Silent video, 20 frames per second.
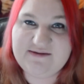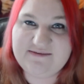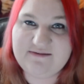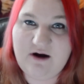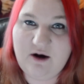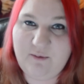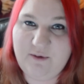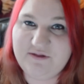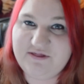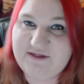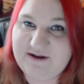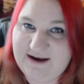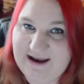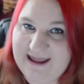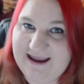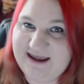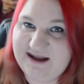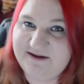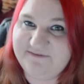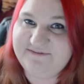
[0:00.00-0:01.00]
start with the
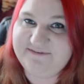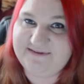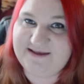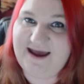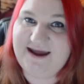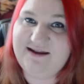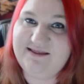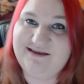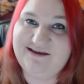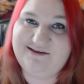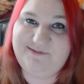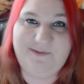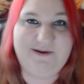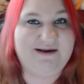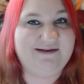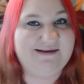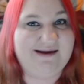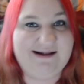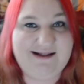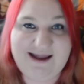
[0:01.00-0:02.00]
negative side of this
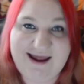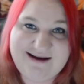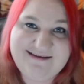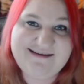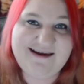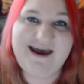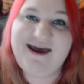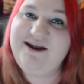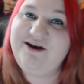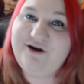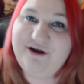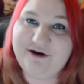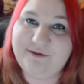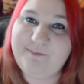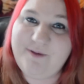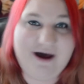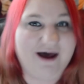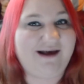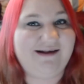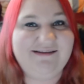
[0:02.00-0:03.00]
because I'd like to end on a
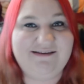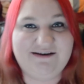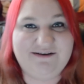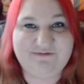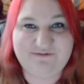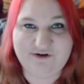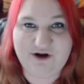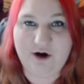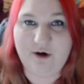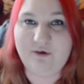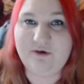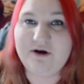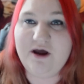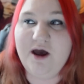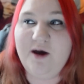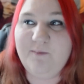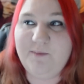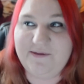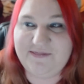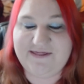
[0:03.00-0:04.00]
positive note,
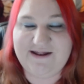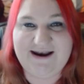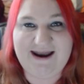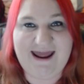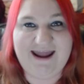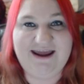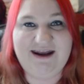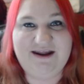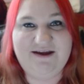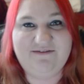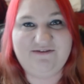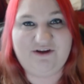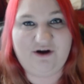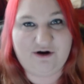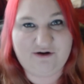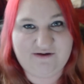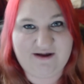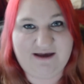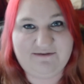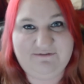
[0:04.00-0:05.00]
but the negatives
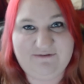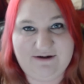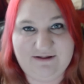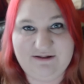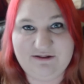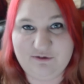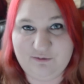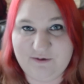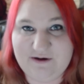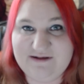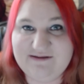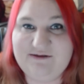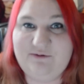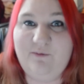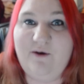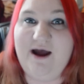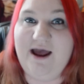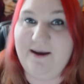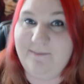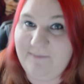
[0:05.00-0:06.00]
are definitely the reason
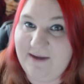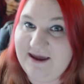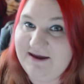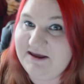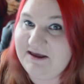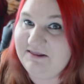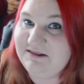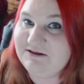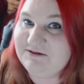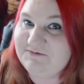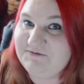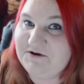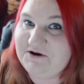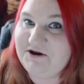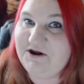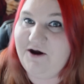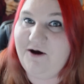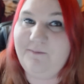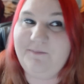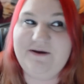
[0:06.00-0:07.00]
why I'm making this
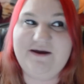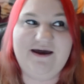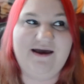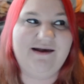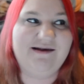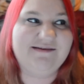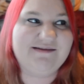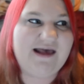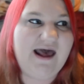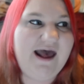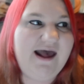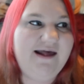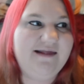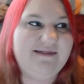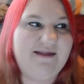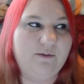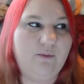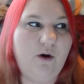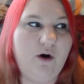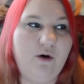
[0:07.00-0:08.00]
video, because
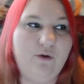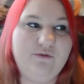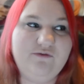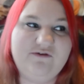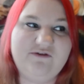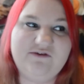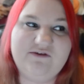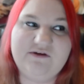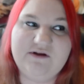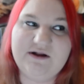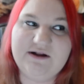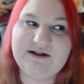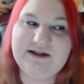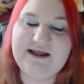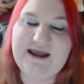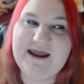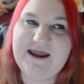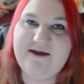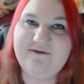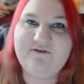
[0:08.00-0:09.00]
they won't
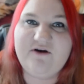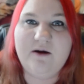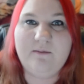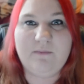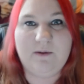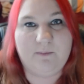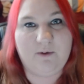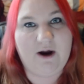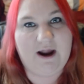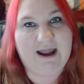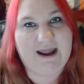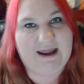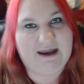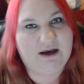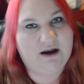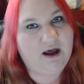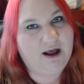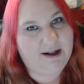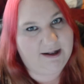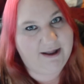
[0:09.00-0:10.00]
leave my
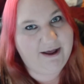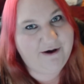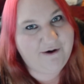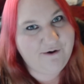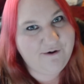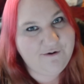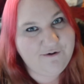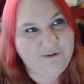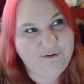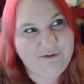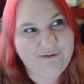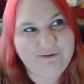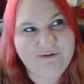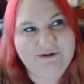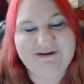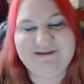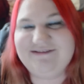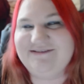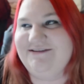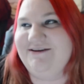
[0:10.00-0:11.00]
brain
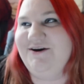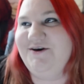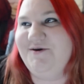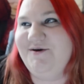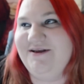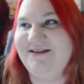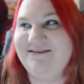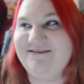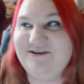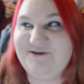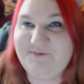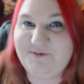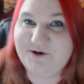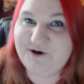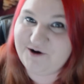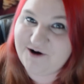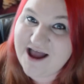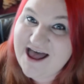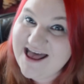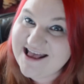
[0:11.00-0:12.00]
alone, so it's
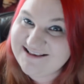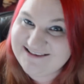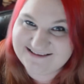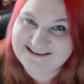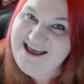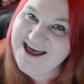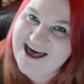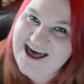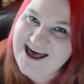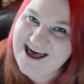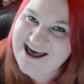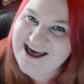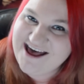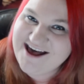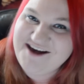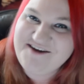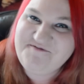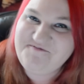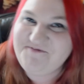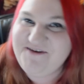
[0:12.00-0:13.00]
super
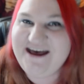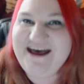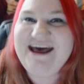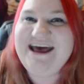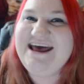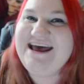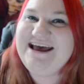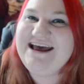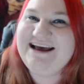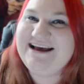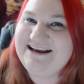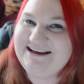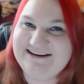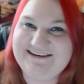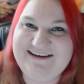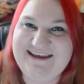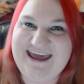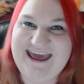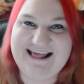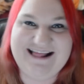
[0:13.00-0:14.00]
awesome.
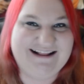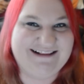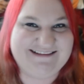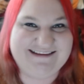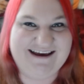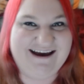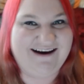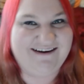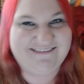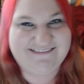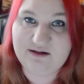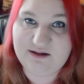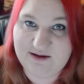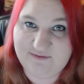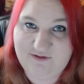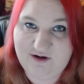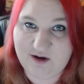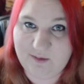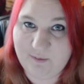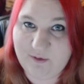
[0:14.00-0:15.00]
Okay, let's go.
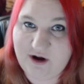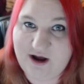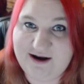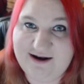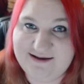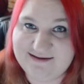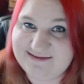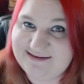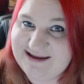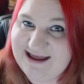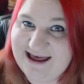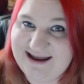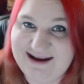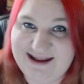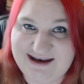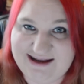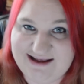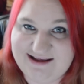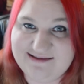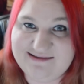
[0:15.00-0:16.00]
Living abroad is not
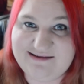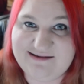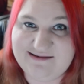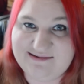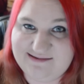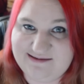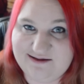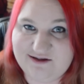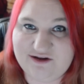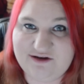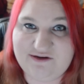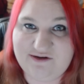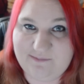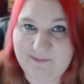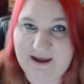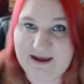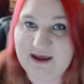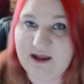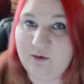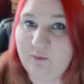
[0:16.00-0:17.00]
an easy decision to
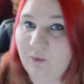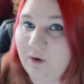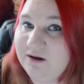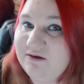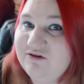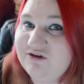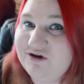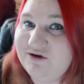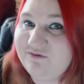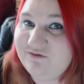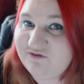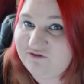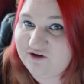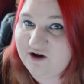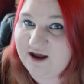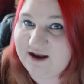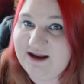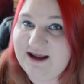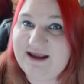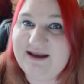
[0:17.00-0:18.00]
make, and once you've
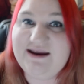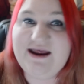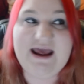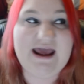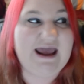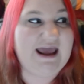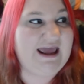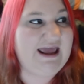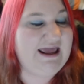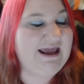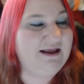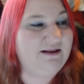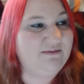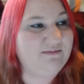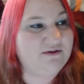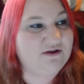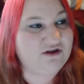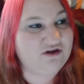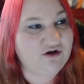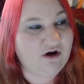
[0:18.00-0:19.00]
done it, it
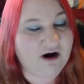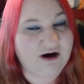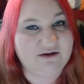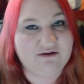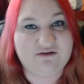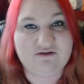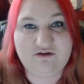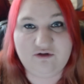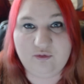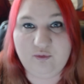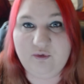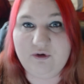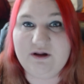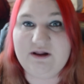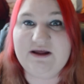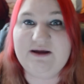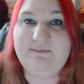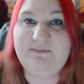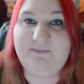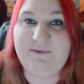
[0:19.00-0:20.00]
starts to
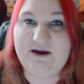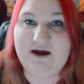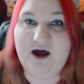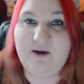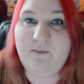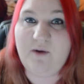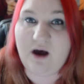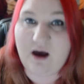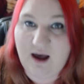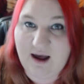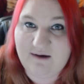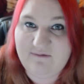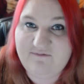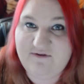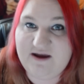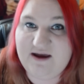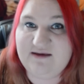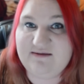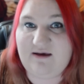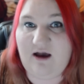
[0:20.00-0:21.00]
really become
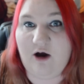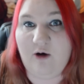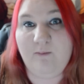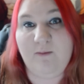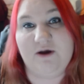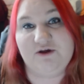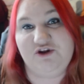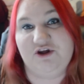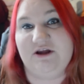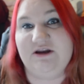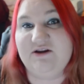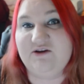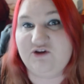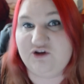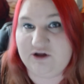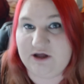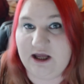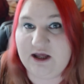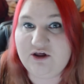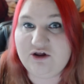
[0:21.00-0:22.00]
obvious how much it is
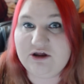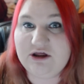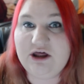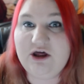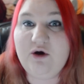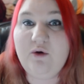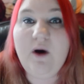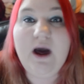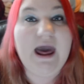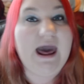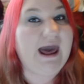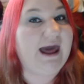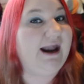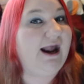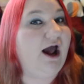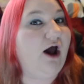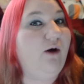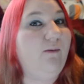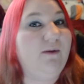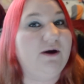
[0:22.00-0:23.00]
changing you and
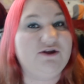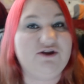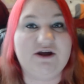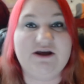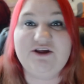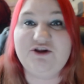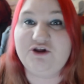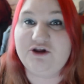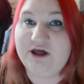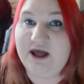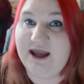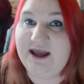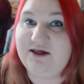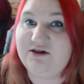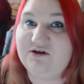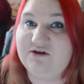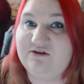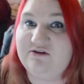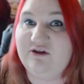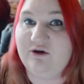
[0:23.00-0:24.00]
how much it
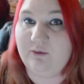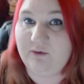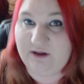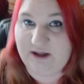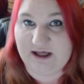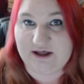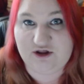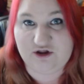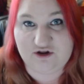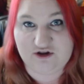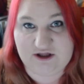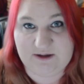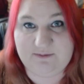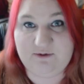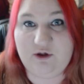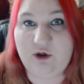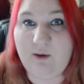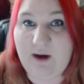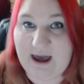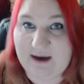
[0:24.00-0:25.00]
changes the
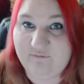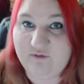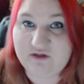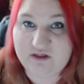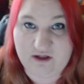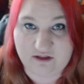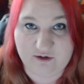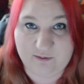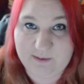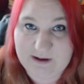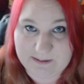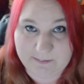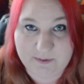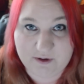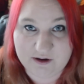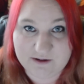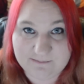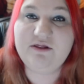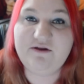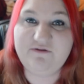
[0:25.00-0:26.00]
relationships you have with other people.
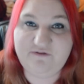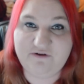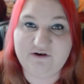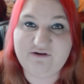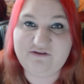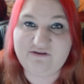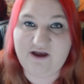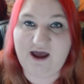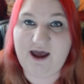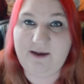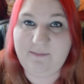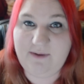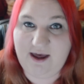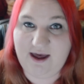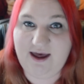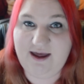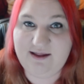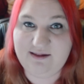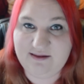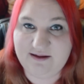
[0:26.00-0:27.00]
The first time
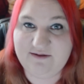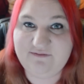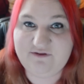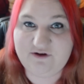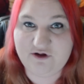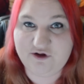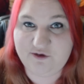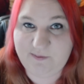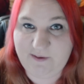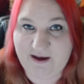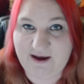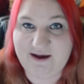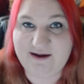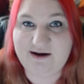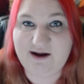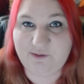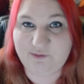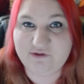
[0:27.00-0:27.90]
I lived in Japan, I